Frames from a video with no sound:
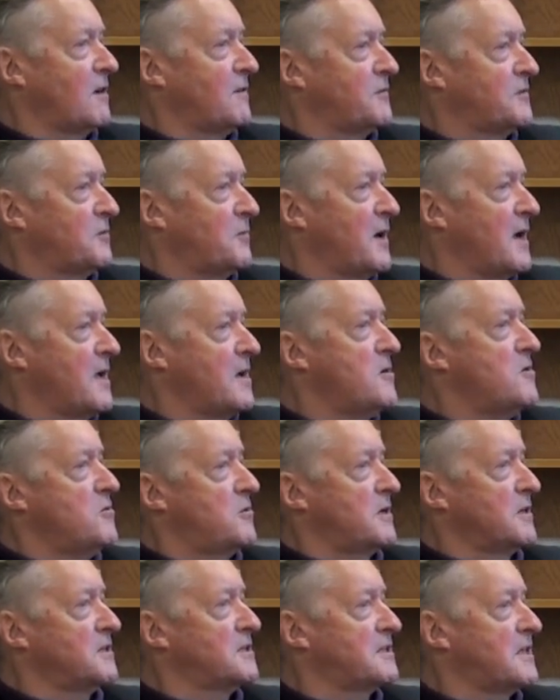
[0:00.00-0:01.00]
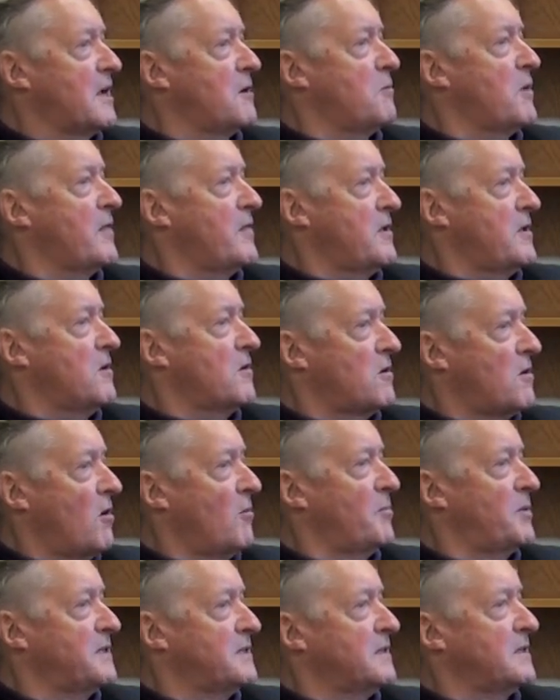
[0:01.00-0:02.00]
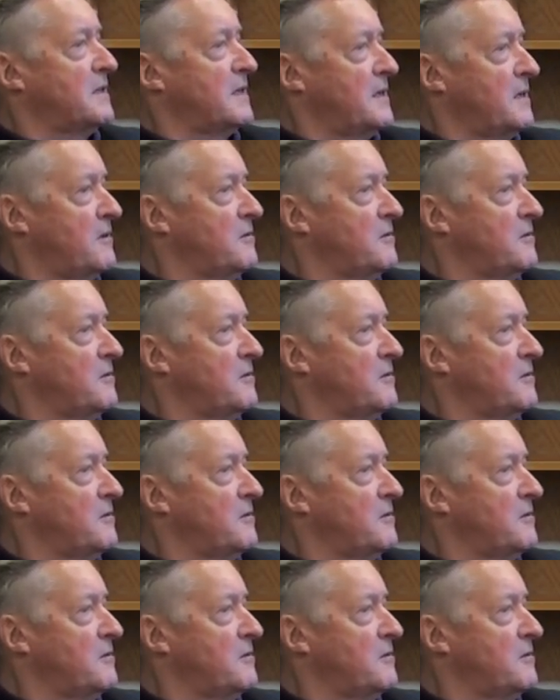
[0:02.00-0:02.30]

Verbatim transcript: software, who can say whether you're competent